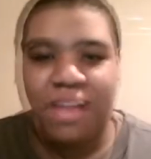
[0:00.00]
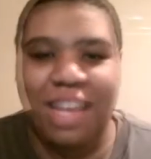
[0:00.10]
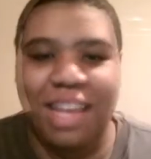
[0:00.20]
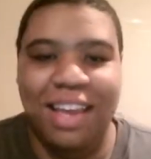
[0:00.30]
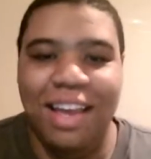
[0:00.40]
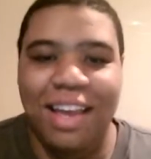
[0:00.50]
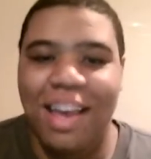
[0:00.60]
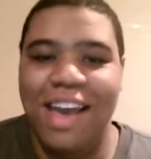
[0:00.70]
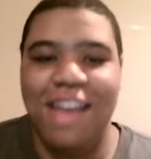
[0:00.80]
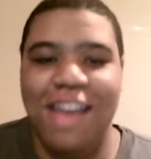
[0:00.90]
And then
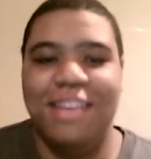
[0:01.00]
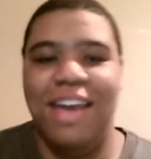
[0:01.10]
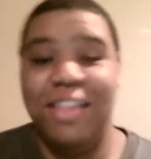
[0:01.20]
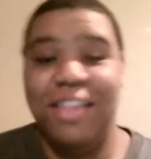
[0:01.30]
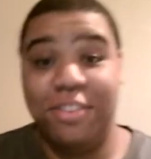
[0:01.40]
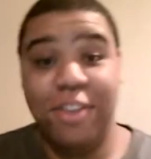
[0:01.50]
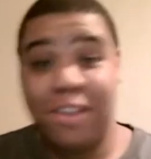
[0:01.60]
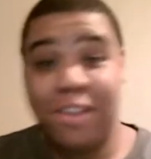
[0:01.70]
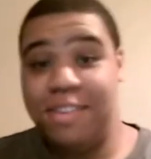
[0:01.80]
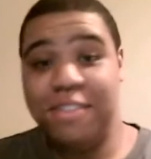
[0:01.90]
the start
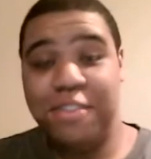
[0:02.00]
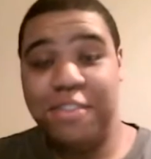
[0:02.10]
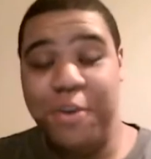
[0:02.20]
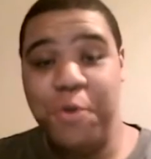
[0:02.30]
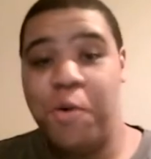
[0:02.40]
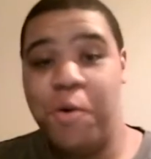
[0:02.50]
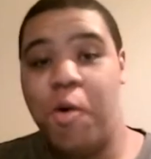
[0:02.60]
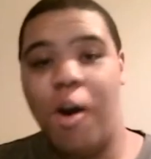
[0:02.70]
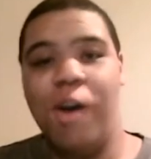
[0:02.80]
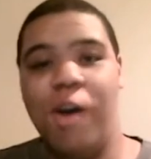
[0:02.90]
of season 2,
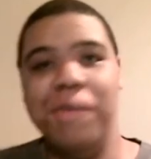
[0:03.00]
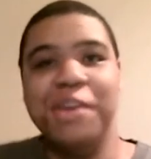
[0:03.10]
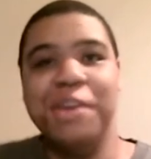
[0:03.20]
oh my,